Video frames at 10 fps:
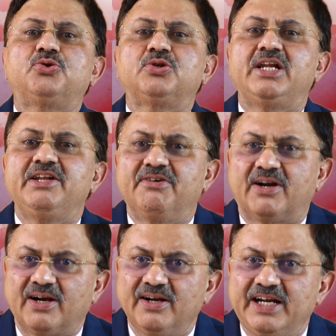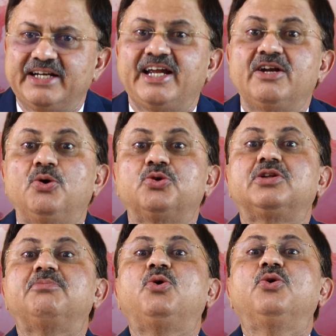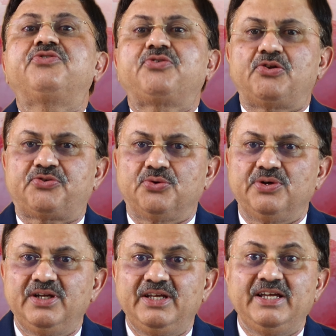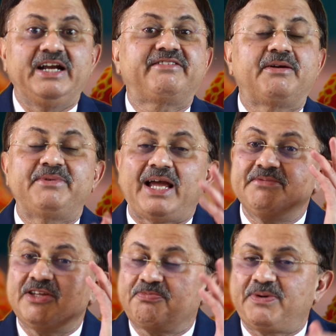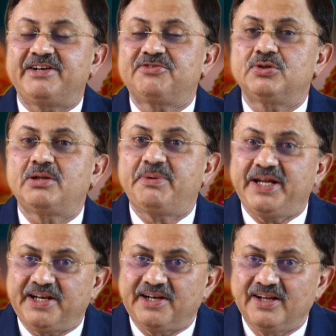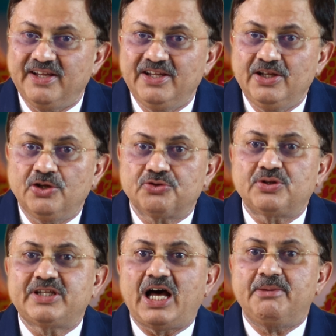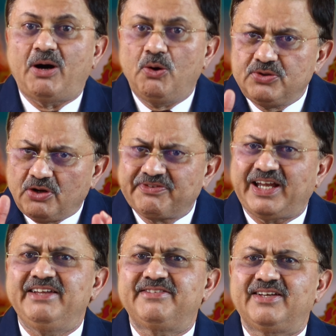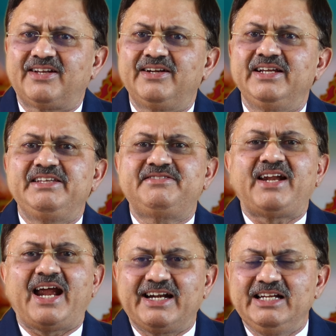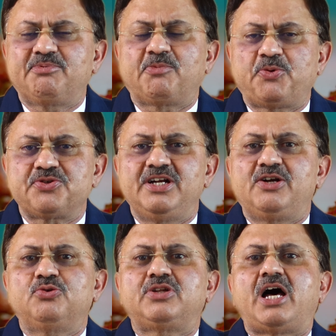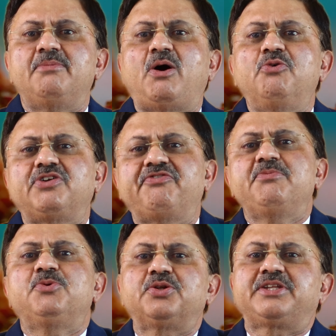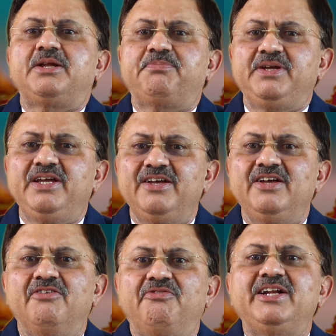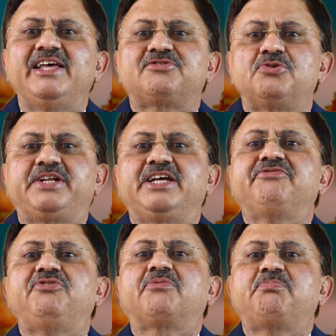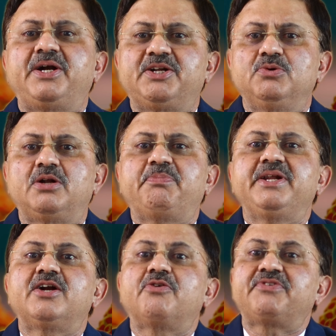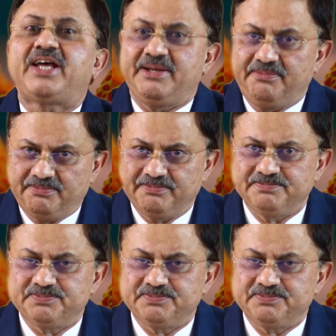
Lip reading: go to the liver, it can go to the bones also. It sometimes spreads to the brain. So the amount of cancer is directly proportional to the amount of immunotherapy one has to take for a particular period of time.